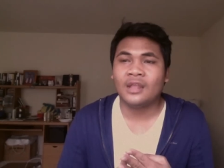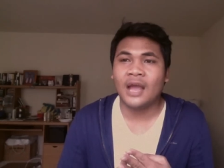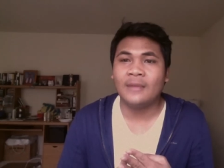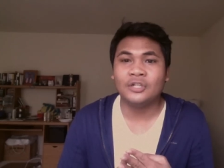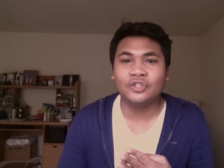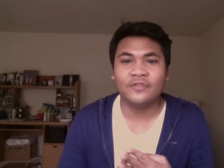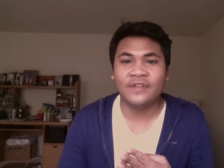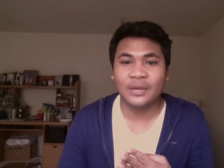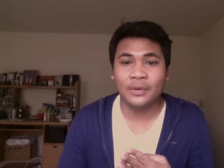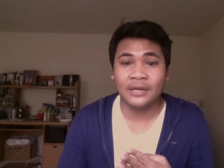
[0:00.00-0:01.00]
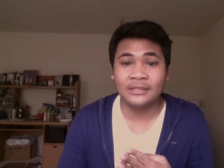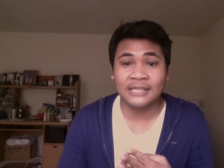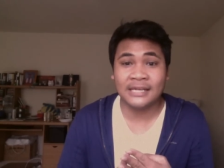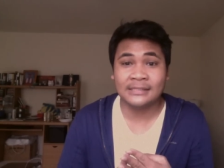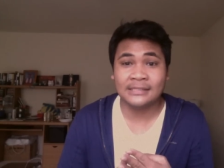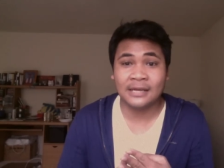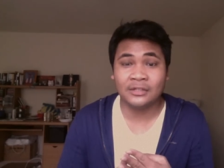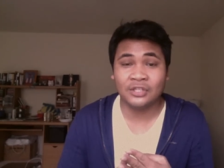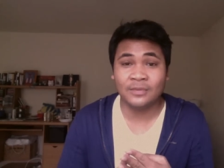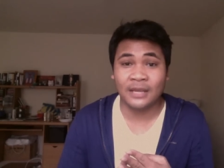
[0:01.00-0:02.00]
I'm not sure if anyone else stands
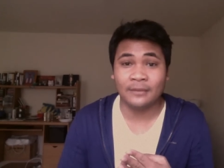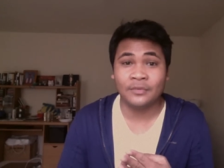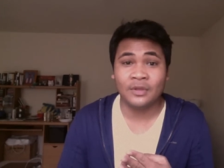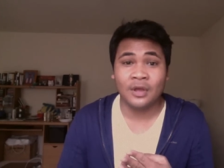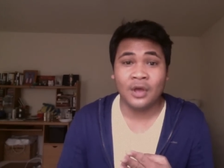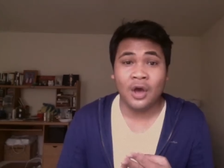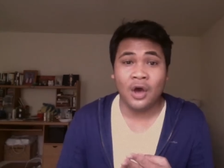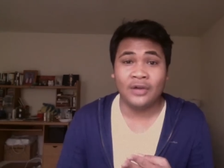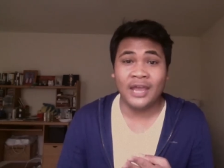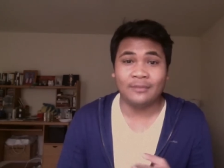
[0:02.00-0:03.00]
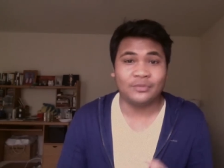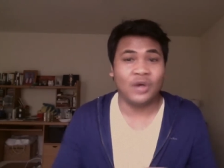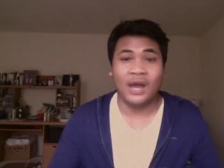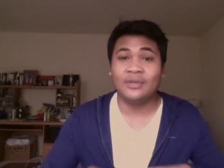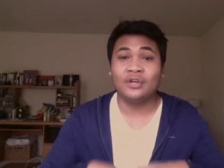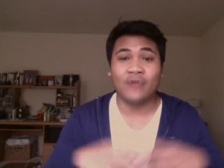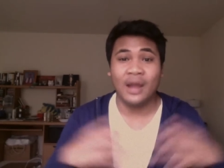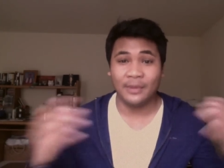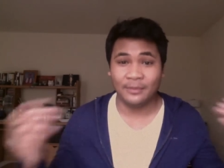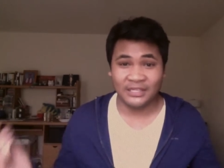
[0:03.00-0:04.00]
out to me. Okay, so I'm going to
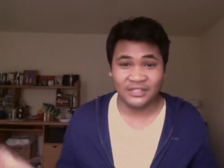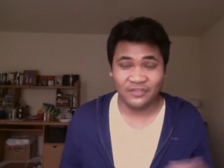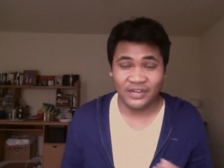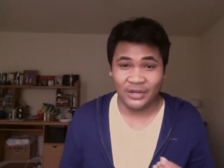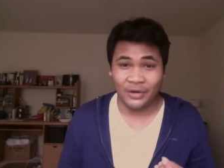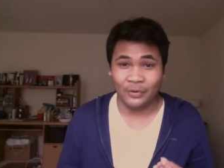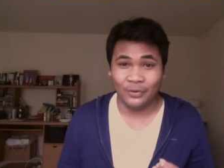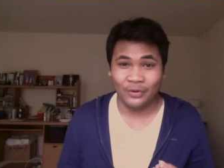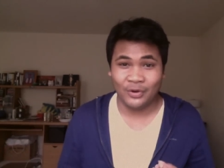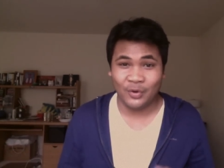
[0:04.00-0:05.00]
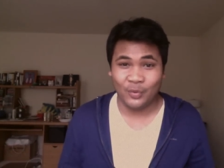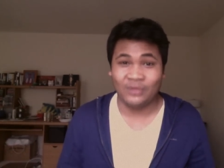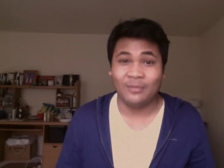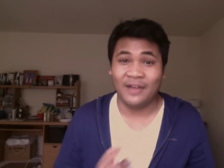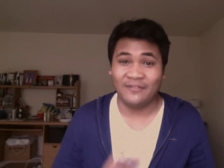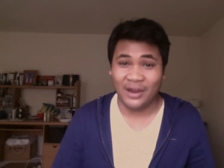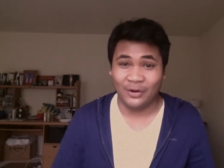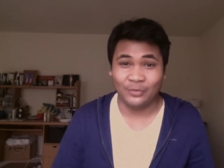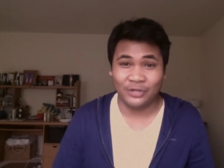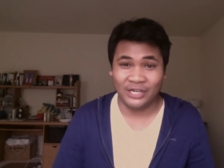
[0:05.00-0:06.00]
wrap up this video with my
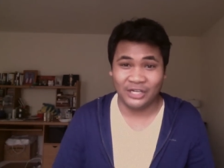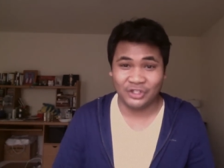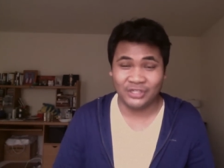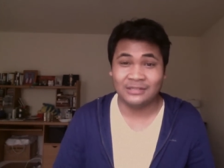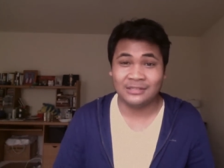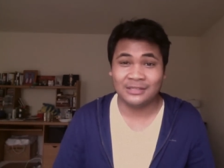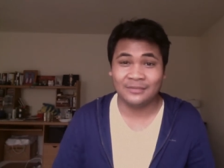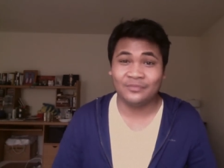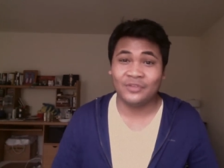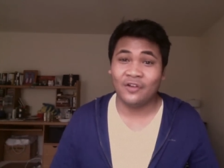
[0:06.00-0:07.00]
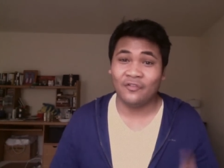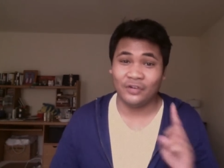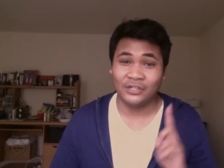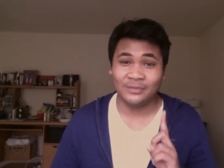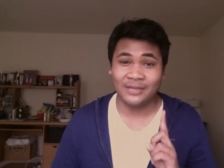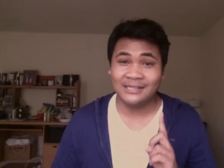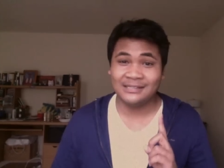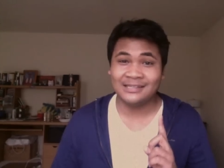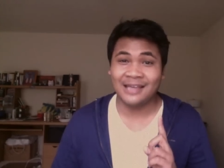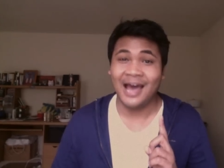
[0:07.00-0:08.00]
final predictions. First
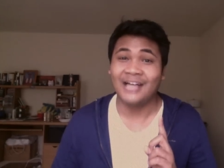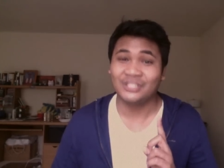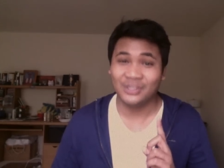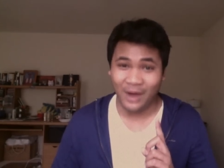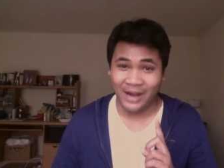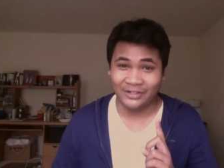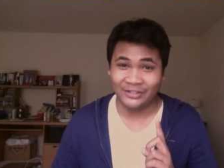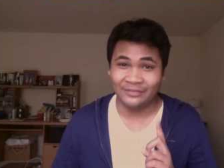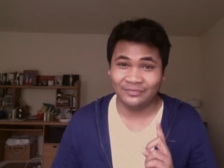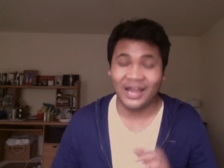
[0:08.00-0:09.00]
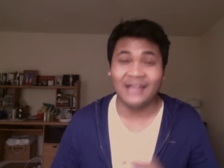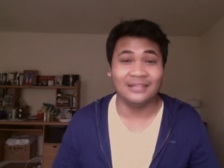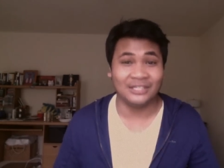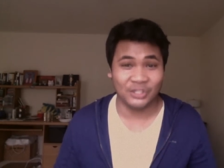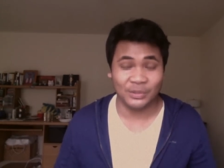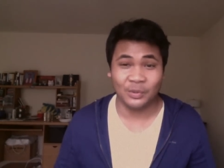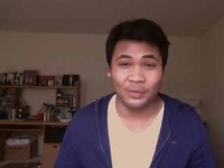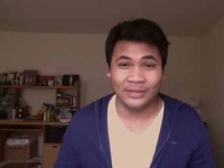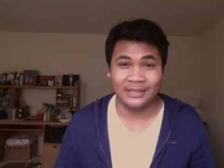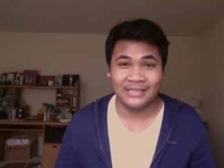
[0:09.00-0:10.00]
place, Ashley Wagner. I think she will
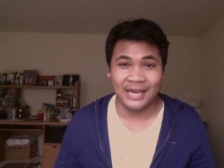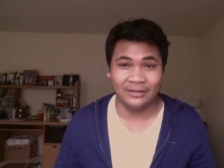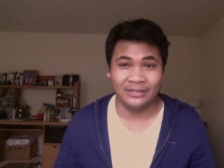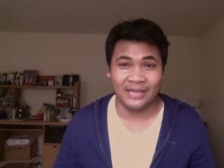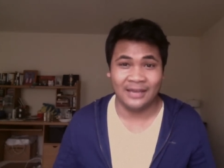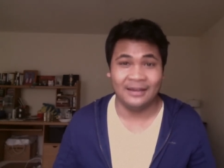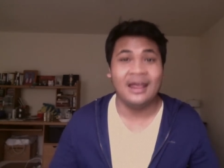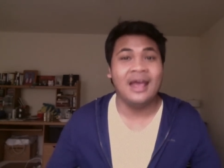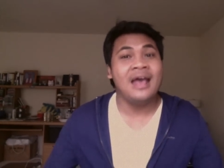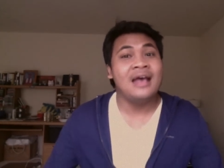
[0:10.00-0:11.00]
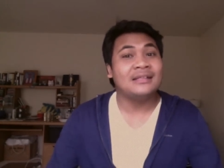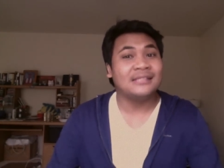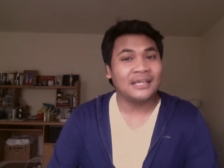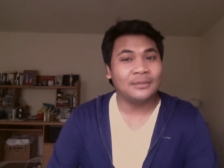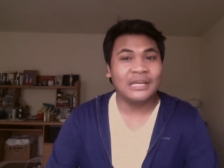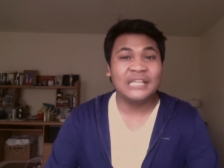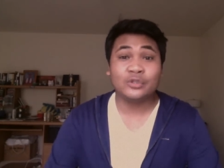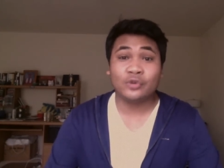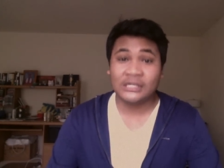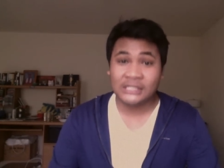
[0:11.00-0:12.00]
win the title again. Second place,
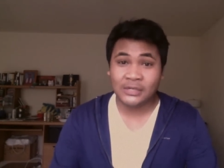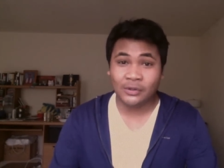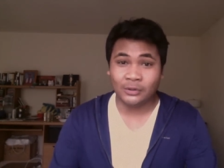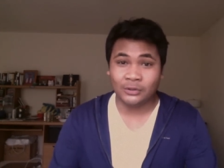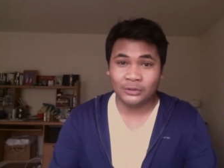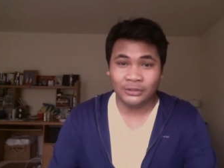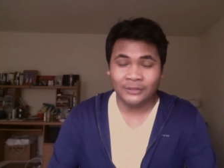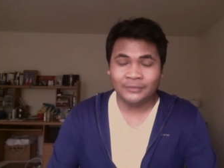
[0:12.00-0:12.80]
Gracie Gold.